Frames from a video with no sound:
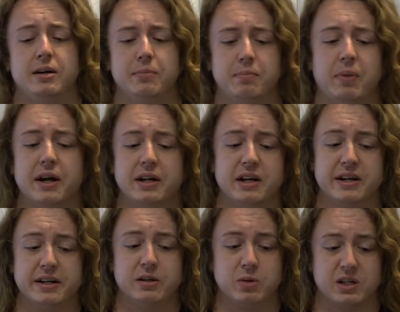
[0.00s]
But
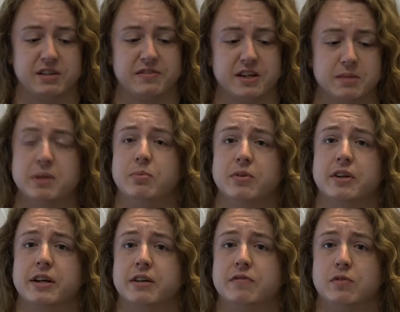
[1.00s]
I quickly found the people that
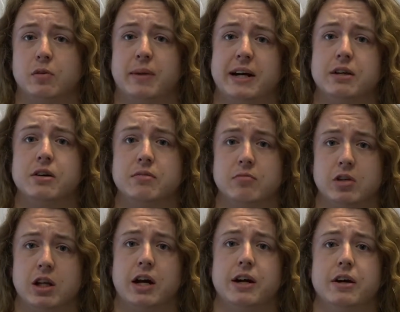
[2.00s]
I could fall back on and
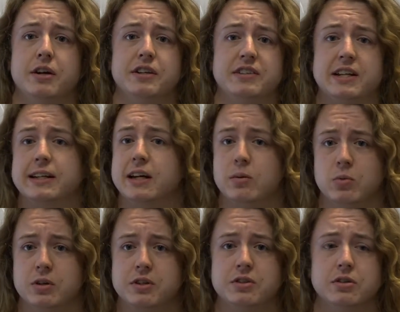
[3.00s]
rely on and delegate
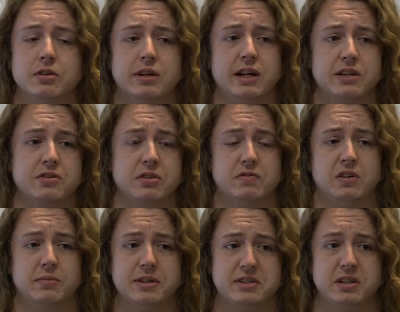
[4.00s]
work to, and so far
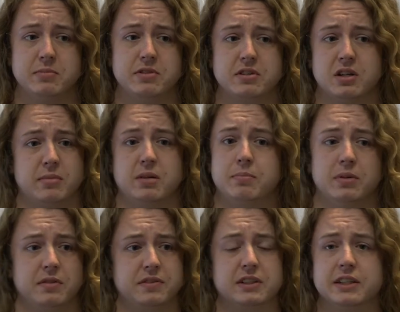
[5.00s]
my team has come up
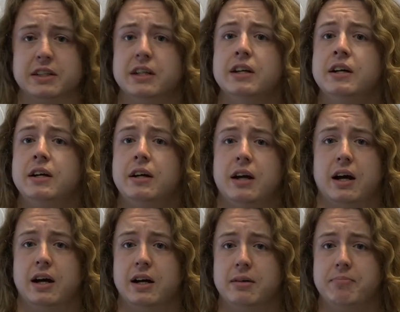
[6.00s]
perfectly.
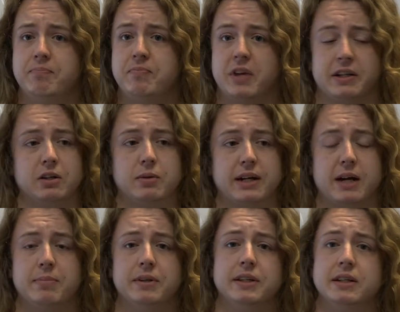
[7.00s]
I can quite
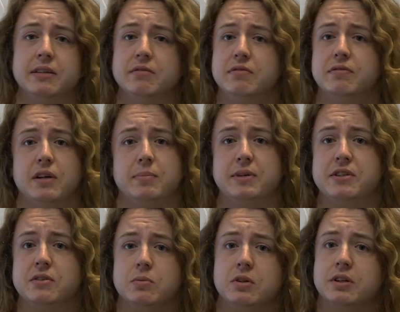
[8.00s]
happily give a piece
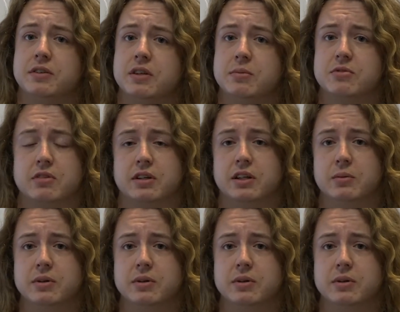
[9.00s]
of work that I'm struggling